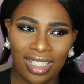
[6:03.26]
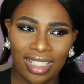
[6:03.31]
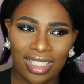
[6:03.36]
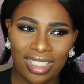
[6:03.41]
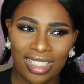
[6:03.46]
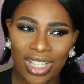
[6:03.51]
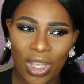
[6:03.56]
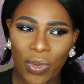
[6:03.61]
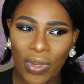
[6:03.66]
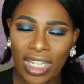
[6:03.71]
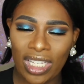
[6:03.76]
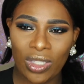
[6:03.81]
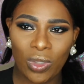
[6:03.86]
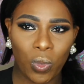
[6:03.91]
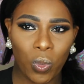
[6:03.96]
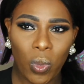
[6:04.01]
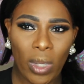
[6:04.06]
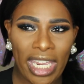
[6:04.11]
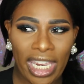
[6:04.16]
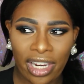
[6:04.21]
So it's
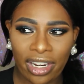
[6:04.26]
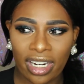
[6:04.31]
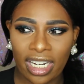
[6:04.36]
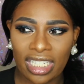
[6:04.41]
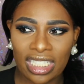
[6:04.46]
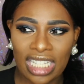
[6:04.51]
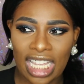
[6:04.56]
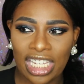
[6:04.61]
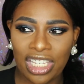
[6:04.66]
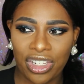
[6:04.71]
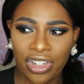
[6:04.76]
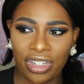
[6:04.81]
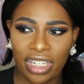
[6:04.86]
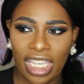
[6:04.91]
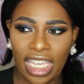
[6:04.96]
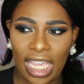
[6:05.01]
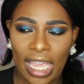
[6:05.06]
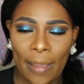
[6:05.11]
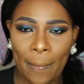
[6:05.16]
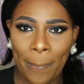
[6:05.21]
weird. It's like you're
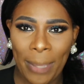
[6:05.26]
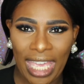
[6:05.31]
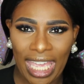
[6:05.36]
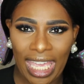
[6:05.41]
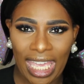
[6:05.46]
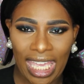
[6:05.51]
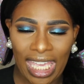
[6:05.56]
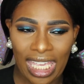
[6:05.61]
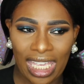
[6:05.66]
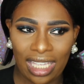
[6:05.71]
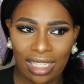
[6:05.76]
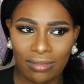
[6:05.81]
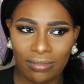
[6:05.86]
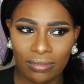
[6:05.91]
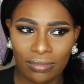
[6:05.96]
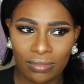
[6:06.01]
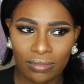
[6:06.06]
getting paid